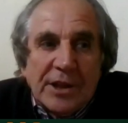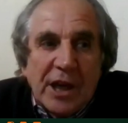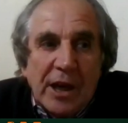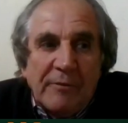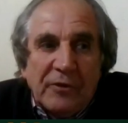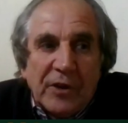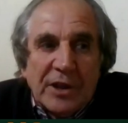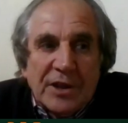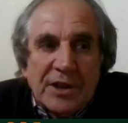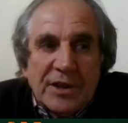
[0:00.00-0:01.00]
time, for
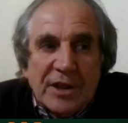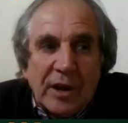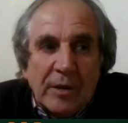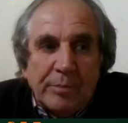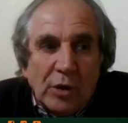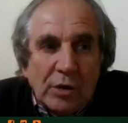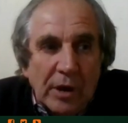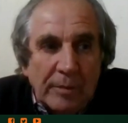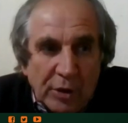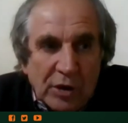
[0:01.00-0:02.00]
instance, a
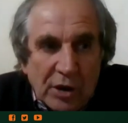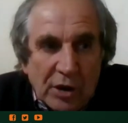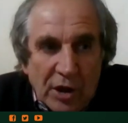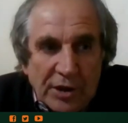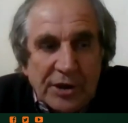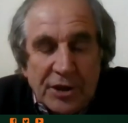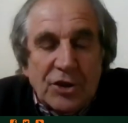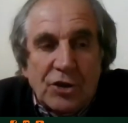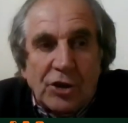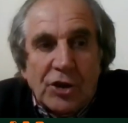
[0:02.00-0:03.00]
book called The
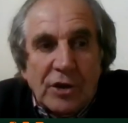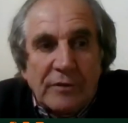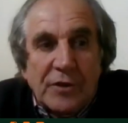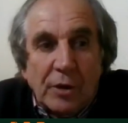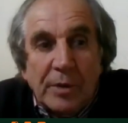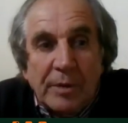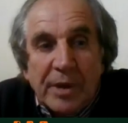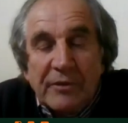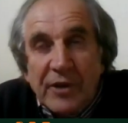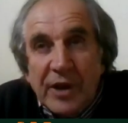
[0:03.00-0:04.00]
Destruction of
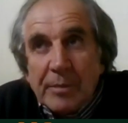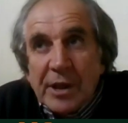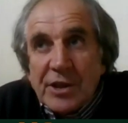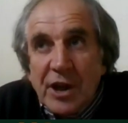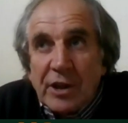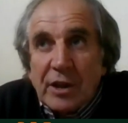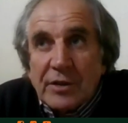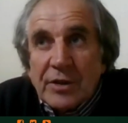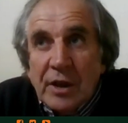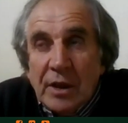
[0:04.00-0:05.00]
Dublin by Frank
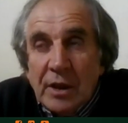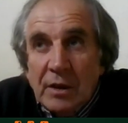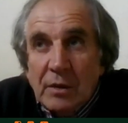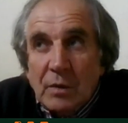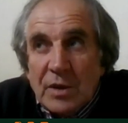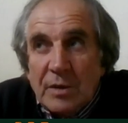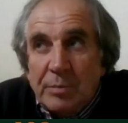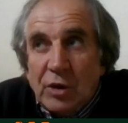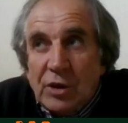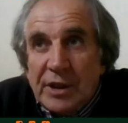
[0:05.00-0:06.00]
MacDonald was
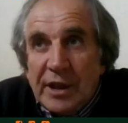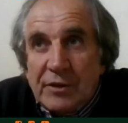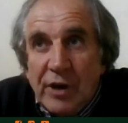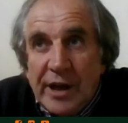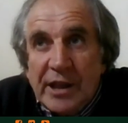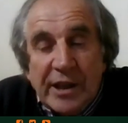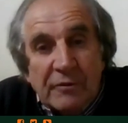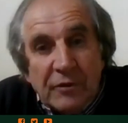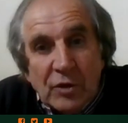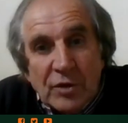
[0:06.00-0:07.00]
a book that
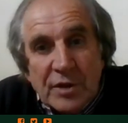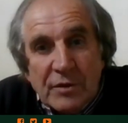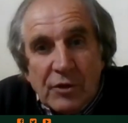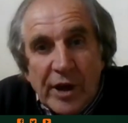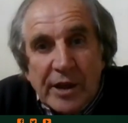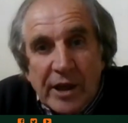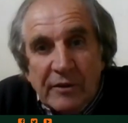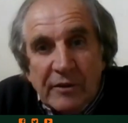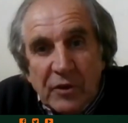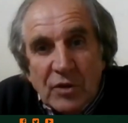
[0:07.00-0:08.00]
greatly
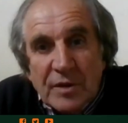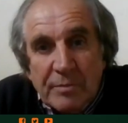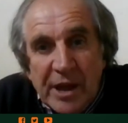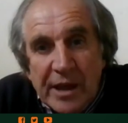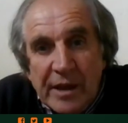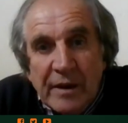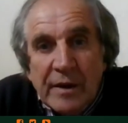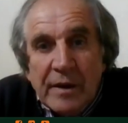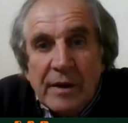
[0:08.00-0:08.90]
influenced me.